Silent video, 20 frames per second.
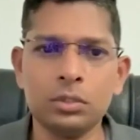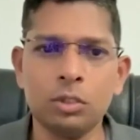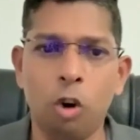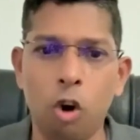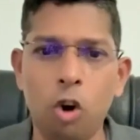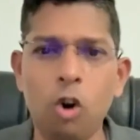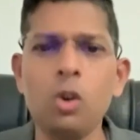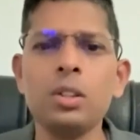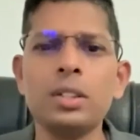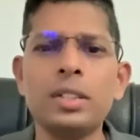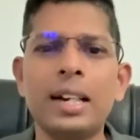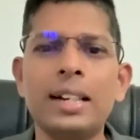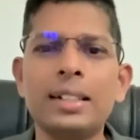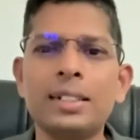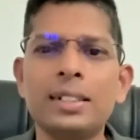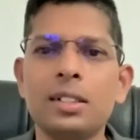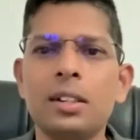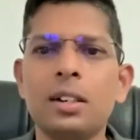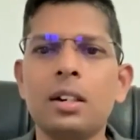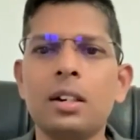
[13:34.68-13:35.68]
all
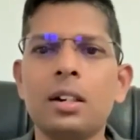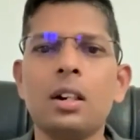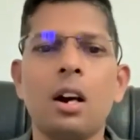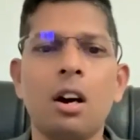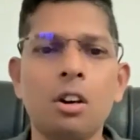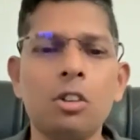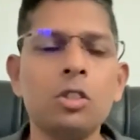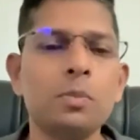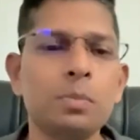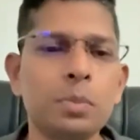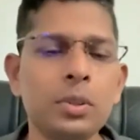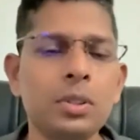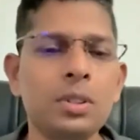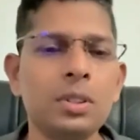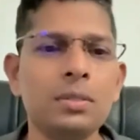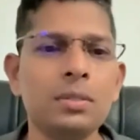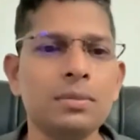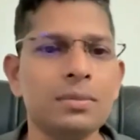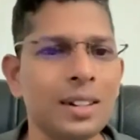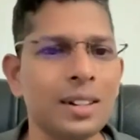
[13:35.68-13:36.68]
that are
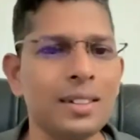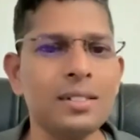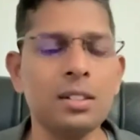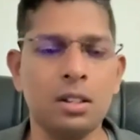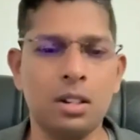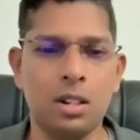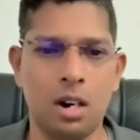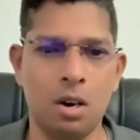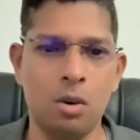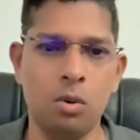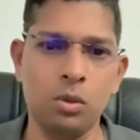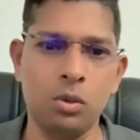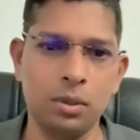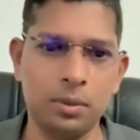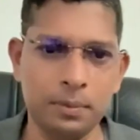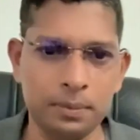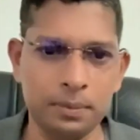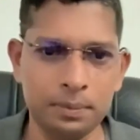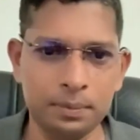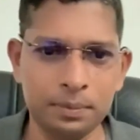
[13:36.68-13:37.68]
output, that is a crown.
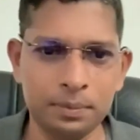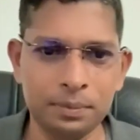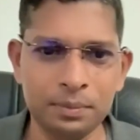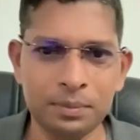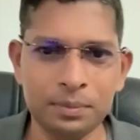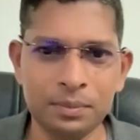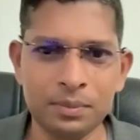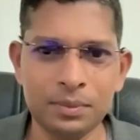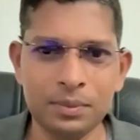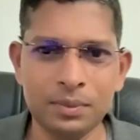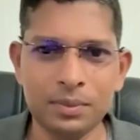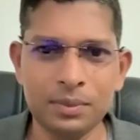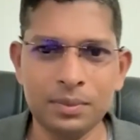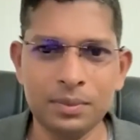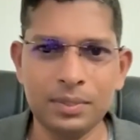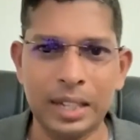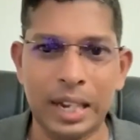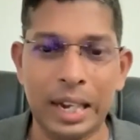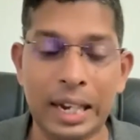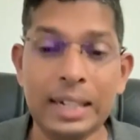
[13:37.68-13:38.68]

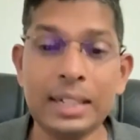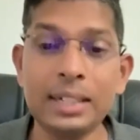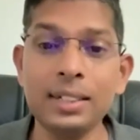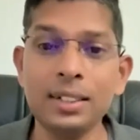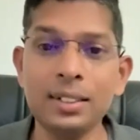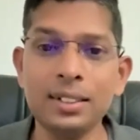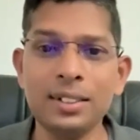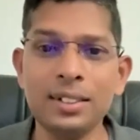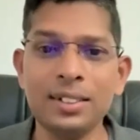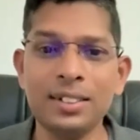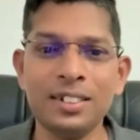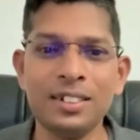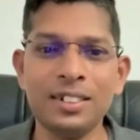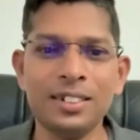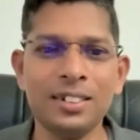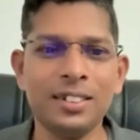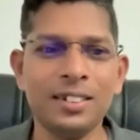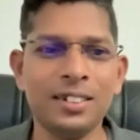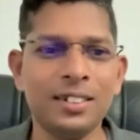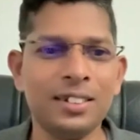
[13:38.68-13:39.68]
And
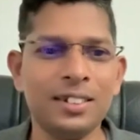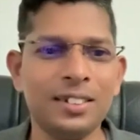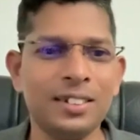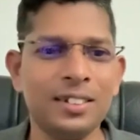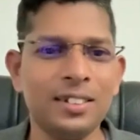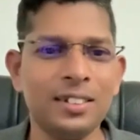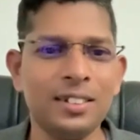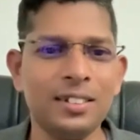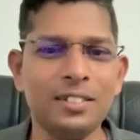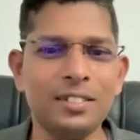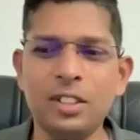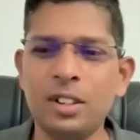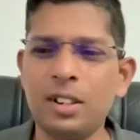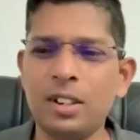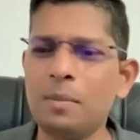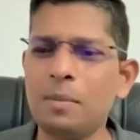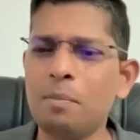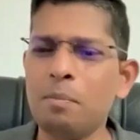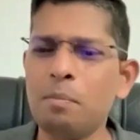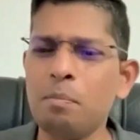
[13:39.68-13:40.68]

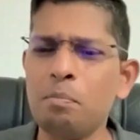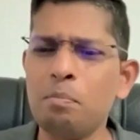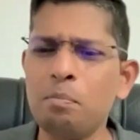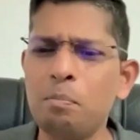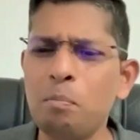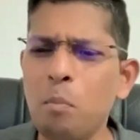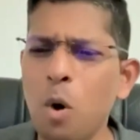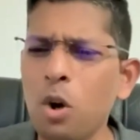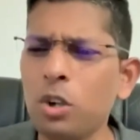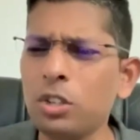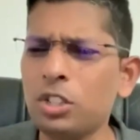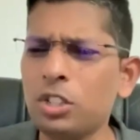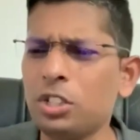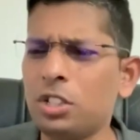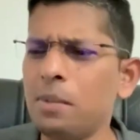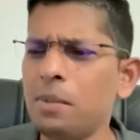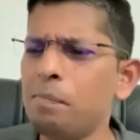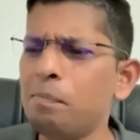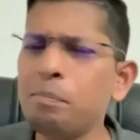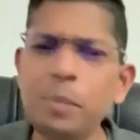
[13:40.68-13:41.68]
the
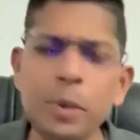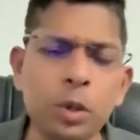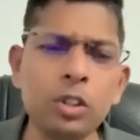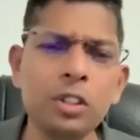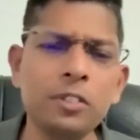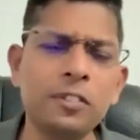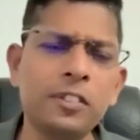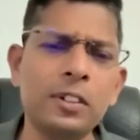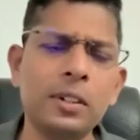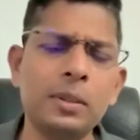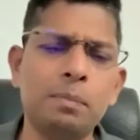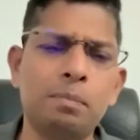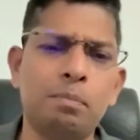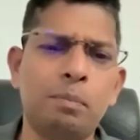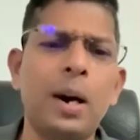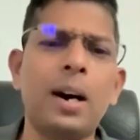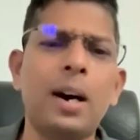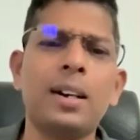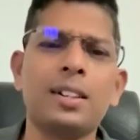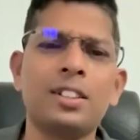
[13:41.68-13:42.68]
most beautiful
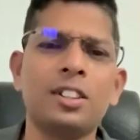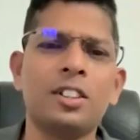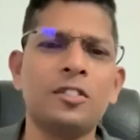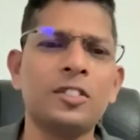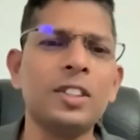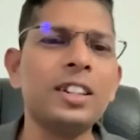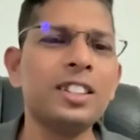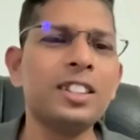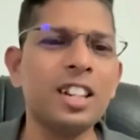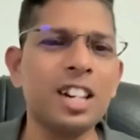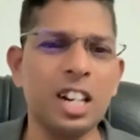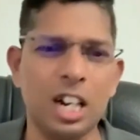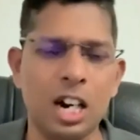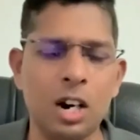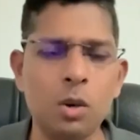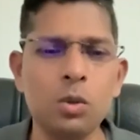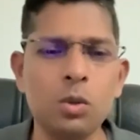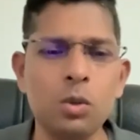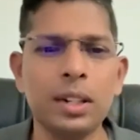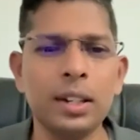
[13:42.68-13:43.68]
part of that
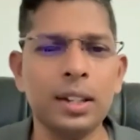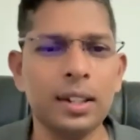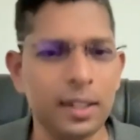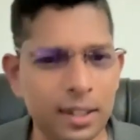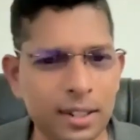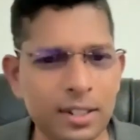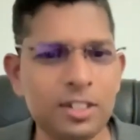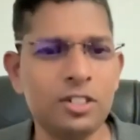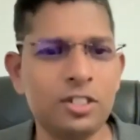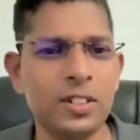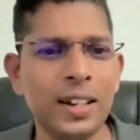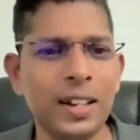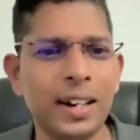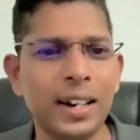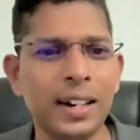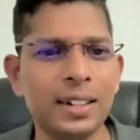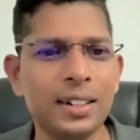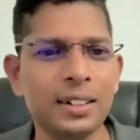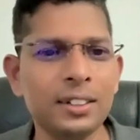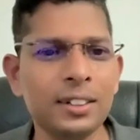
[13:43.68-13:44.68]
crown is
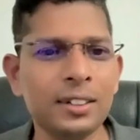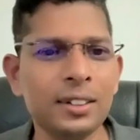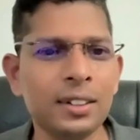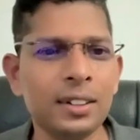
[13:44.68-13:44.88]
that